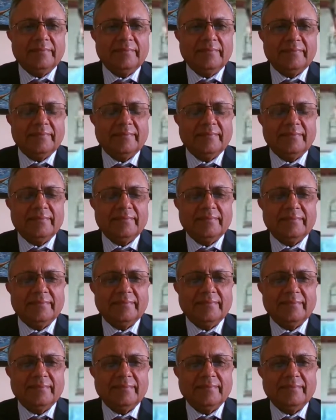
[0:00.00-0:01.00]

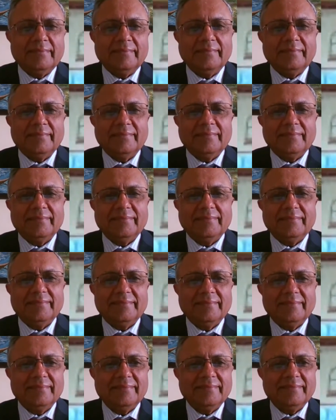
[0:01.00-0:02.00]

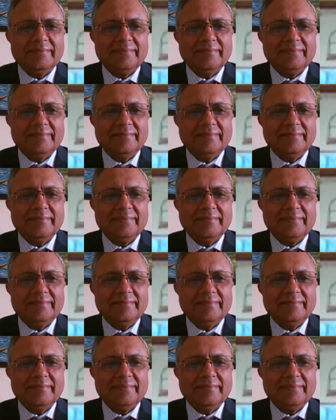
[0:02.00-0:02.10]
This person isn't speaking.